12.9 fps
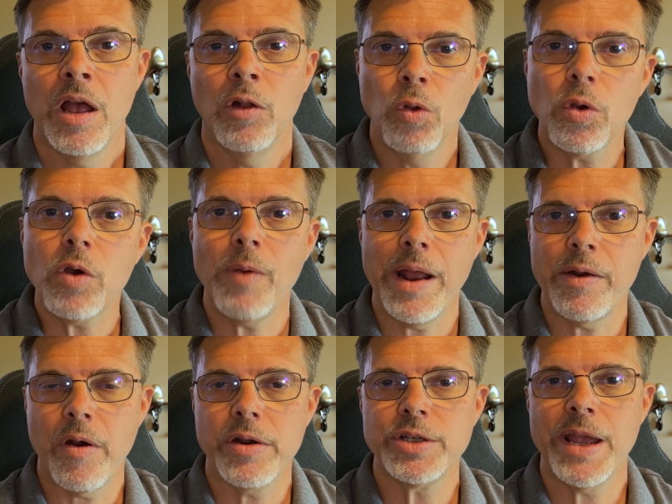Look around
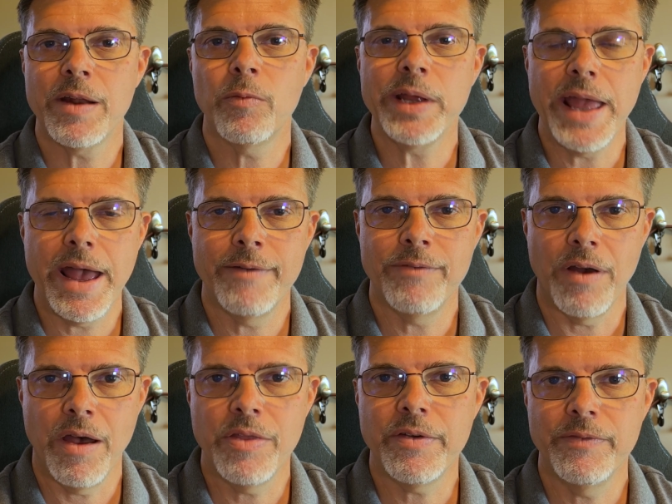in our channel, we have
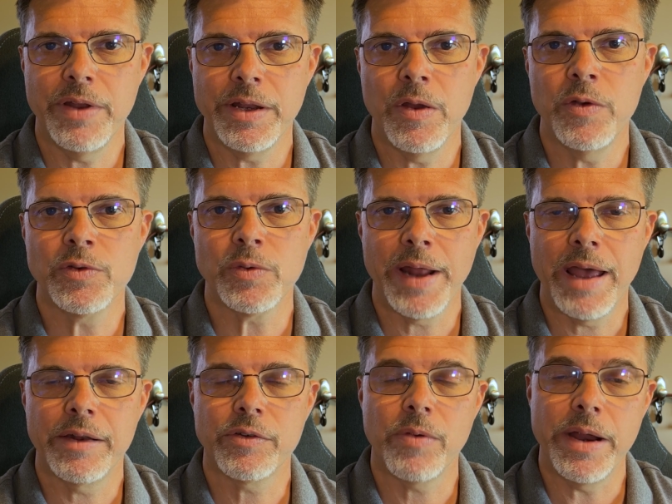other videos on how
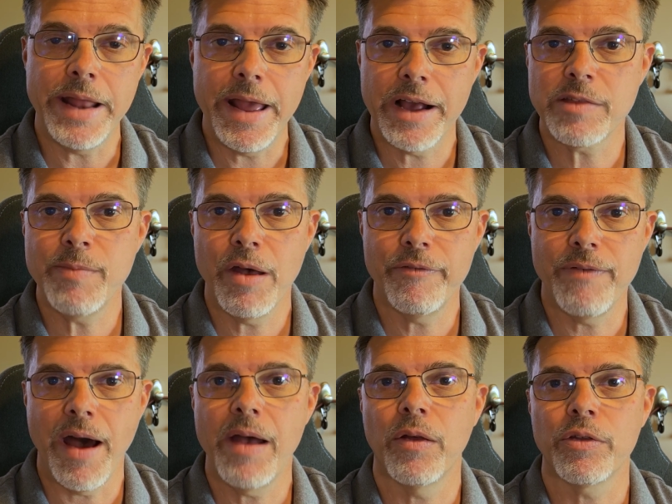to create X M L
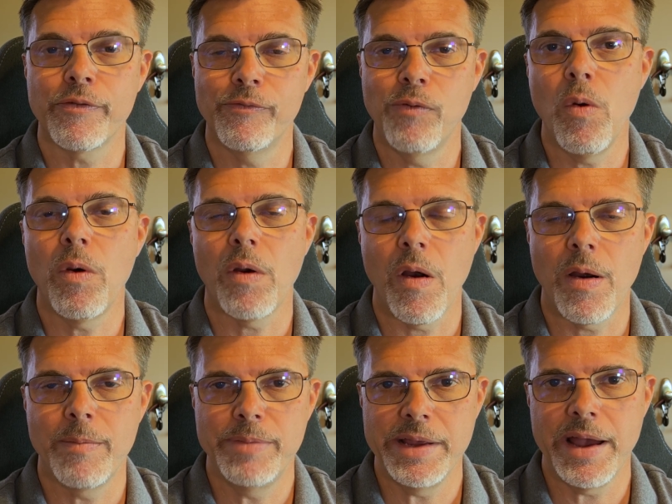files for
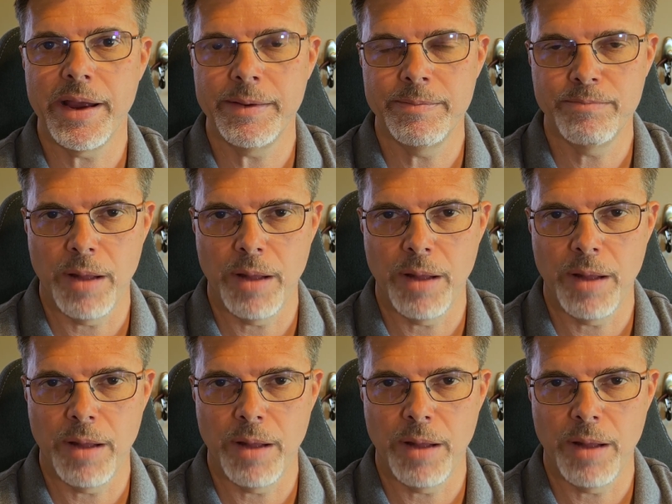our B I